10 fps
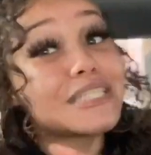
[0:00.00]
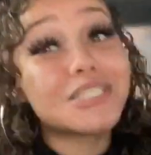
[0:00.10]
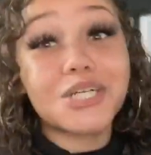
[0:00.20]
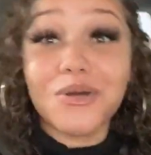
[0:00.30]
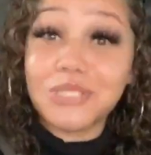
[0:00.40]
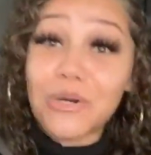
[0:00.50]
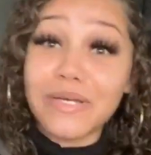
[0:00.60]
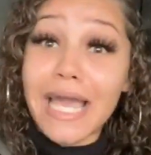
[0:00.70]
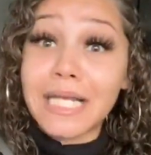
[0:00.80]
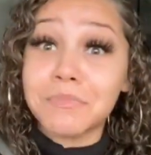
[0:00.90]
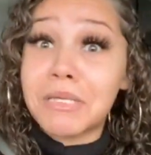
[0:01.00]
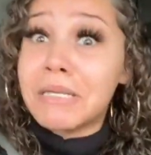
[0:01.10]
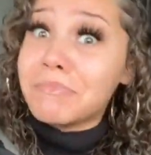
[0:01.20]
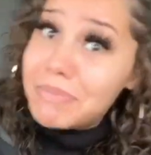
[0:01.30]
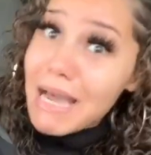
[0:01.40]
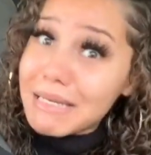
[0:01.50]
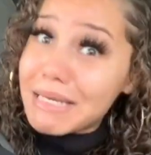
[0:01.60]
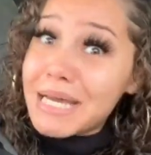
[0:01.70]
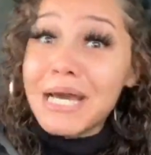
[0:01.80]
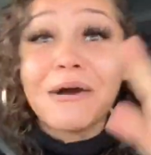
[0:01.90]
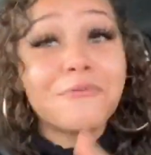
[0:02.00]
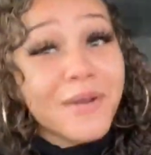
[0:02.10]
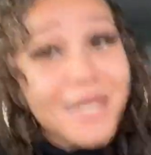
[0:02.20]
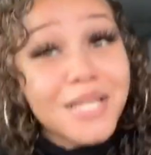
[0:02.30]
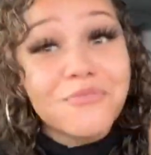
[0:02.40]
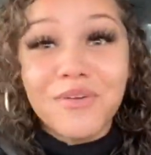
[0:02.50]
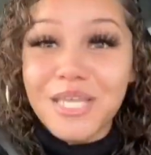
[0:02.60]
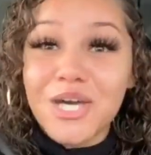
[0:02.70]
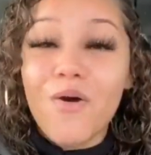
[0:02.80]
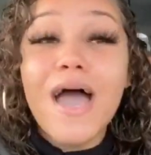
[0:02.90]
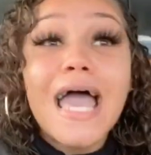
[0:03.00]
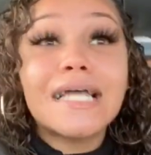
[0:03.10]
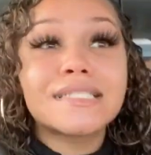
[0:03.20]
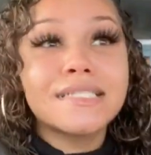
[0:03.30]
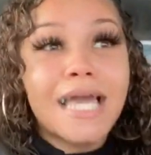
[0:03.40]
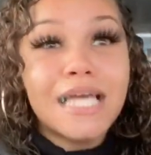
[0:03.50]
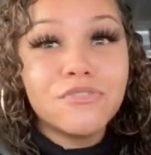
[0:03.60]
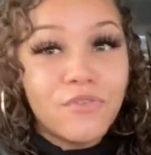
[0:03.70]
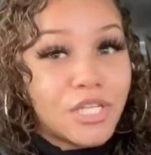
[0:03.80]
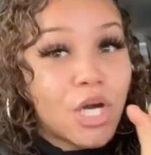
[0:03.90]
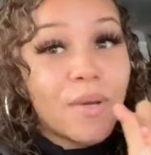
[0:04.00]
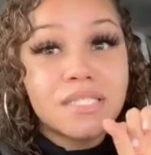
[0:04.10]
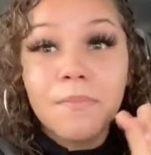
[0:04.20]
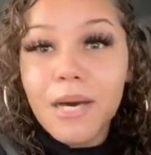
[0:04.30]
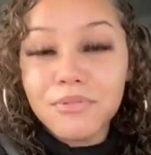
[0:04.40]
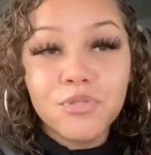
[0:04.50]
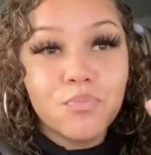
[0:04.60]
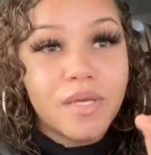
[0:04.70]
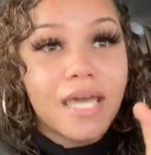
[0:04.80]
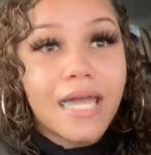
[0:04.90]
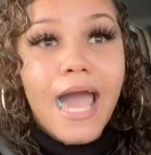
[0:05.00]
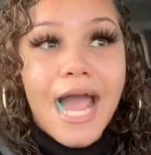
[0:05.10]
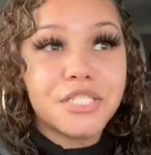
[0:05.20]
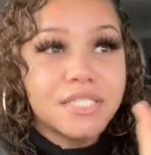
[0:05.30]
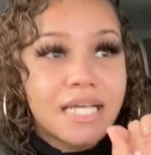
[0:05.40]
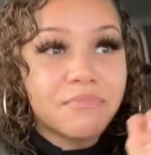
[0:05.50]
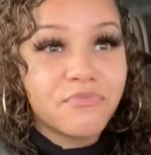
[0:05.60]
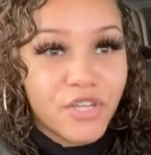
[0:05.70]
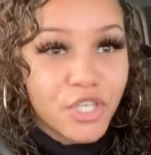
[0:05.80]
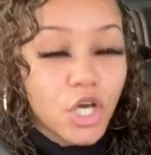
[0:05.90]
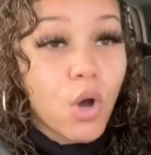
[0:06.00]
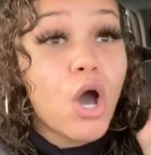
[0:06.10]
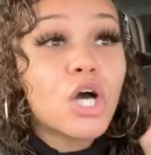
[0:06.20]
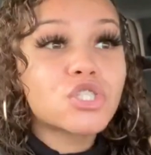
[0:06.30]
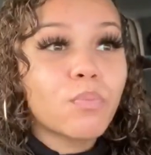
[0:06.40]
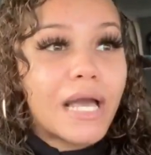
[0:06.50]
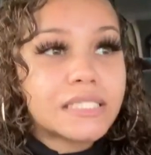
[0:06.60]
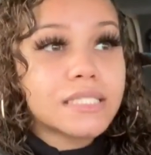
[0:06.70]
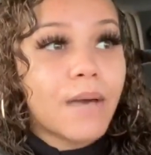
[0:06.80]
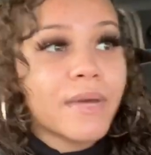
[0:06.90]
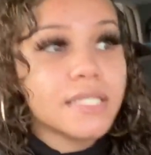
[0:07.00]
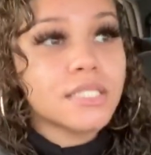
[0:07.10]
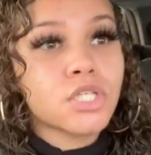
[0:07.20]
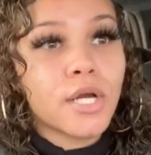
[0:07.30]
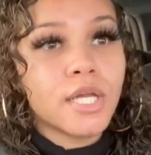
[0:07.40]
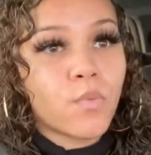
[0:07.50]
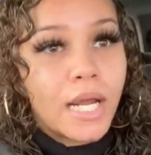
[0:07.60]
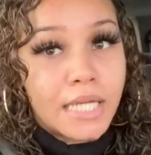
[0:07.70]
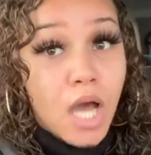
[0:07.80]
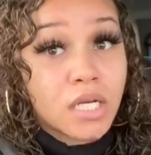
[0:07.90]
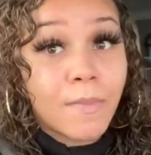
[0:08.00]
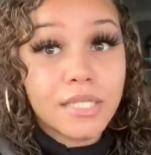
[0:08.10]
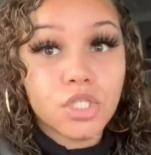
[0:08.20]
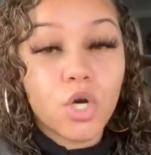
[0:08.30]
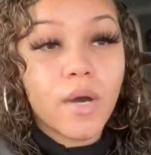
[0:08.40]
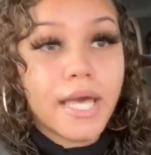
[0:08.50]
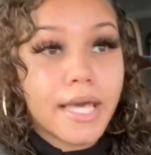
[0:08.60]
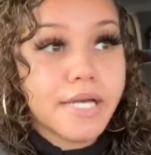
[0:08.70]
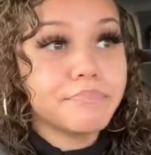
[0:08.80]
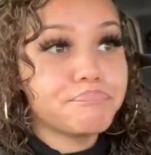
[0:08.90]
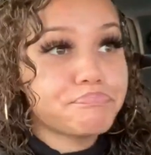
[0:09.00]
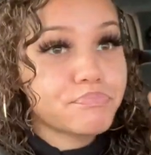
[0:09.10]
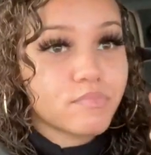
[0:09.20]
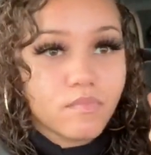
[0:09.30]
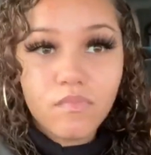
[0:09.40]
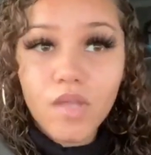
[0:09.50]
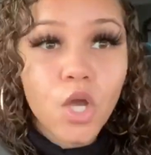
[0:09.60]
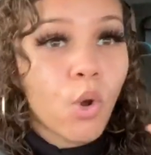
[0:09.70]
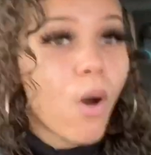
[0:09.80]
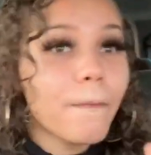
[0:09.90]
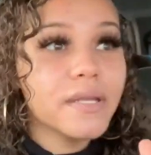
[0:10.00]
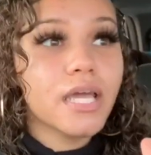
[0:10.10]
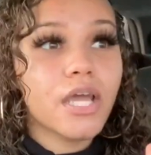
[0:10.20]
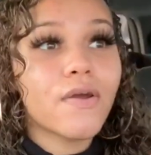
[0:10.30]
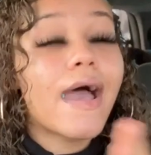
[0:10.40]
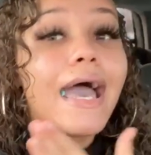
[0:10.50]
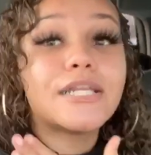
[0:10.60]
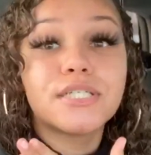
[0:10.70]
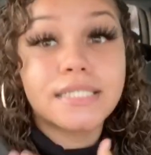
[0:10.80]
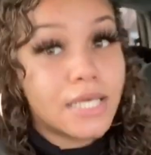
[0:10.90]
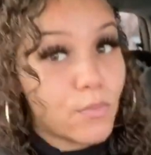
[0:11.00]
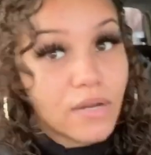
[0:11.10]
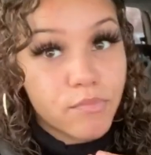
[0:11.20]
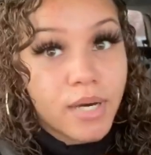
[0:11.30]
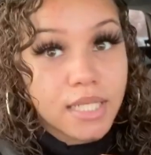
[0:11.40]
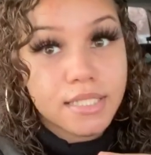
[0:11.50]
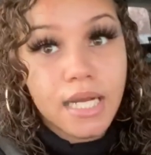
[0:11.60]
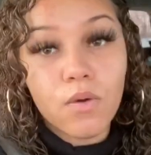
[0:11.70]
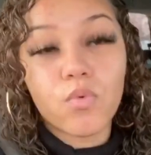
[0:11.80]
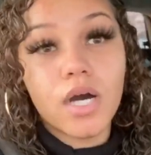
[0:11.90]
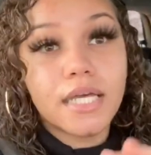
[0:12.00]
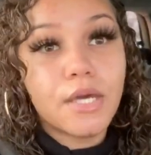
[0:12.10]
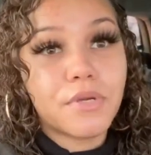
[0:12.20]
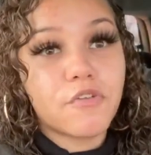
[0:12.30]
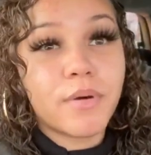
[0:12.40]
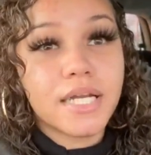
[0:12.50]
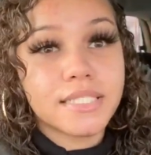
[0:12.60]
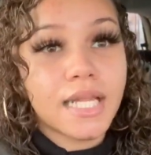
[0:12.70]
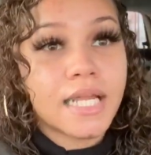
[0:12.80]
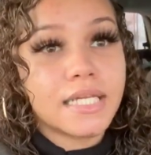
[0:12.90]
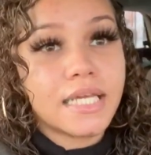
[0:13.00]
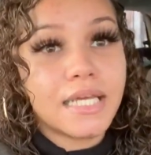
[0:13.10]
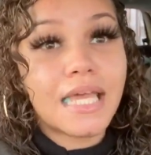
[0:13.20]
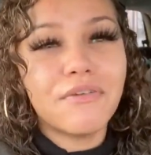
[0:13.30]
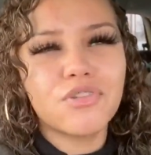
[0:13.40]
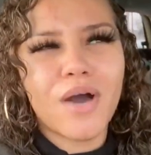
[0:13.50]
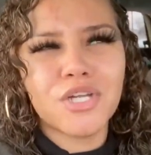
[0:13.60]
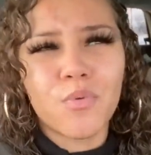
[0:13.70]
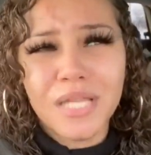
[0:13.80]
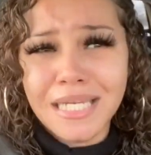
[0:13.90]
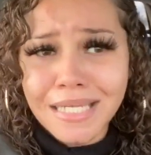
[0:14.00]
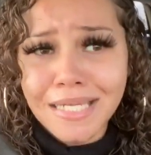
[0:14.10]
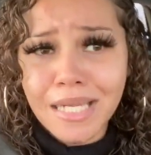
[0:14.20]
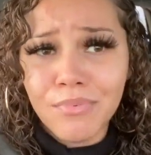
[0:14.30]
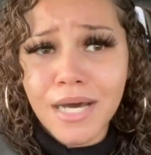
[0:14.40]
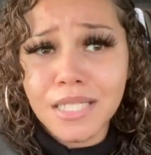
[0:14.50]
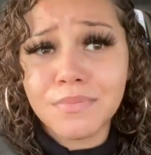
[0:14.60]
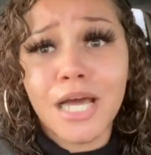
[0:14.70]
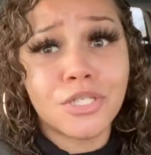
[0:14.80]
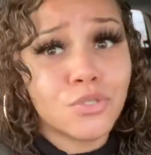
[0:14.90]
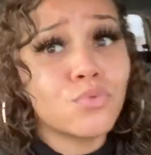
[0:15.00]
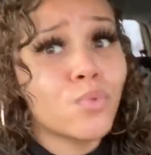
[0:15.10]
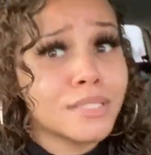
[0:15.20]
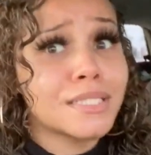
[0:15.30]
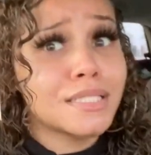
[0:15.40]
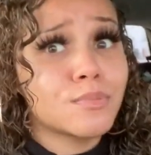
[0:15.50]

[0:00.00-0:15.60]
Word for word: It's your girl Chloe Yazmean back in the club with another video. And today's video is about to be a hygiene shopping video. So basically, I'm headed to Target right now and I'm about to go ahead go up in there and just get whatever products that I want, get whatever products that I need, even though I don't really need new products, but I do want to get